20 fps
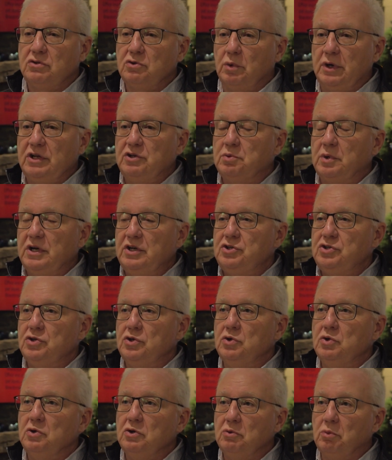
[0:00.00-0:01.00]

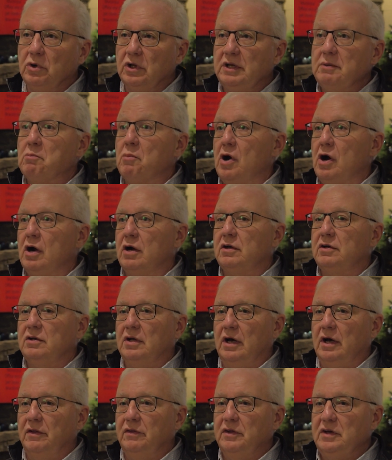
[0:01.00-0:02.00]
2022 really marked
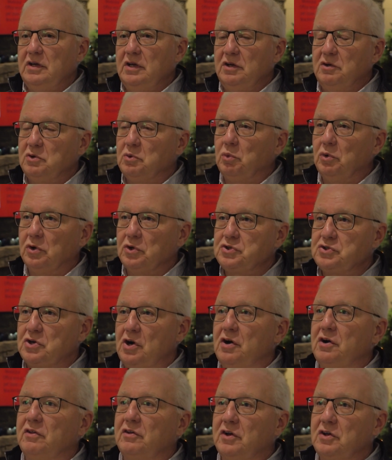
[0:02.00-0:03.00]
uh, the real
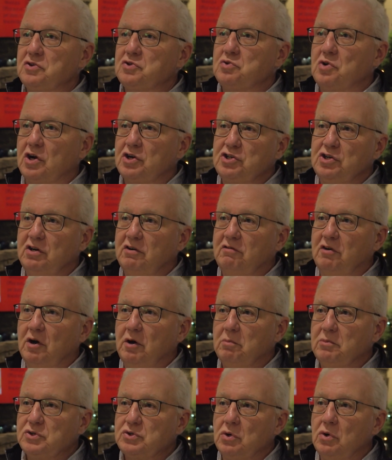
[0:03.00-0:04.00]
start of the construction of
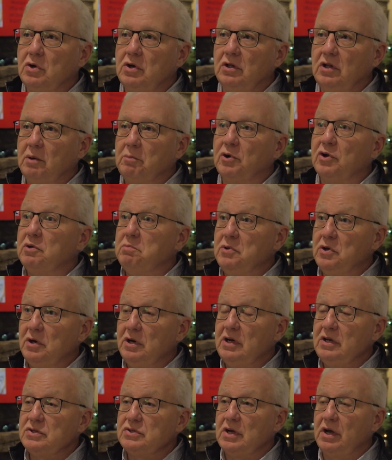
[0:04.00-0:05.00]
our Muskoka Lumber
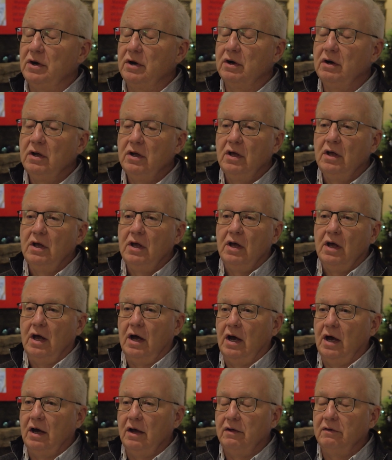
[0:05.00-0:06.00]
Community Center. Mm-hmm.
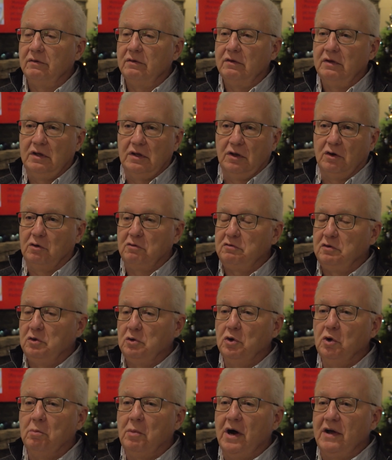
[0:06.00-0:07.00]
Uh, you know, if
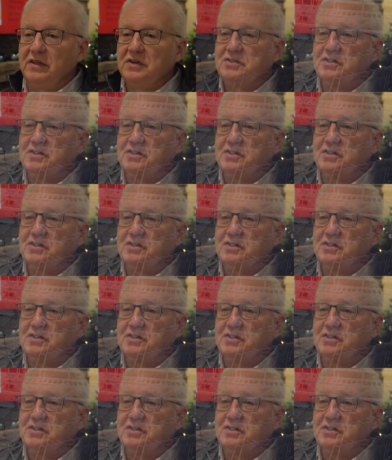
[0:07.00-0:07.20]
you go by the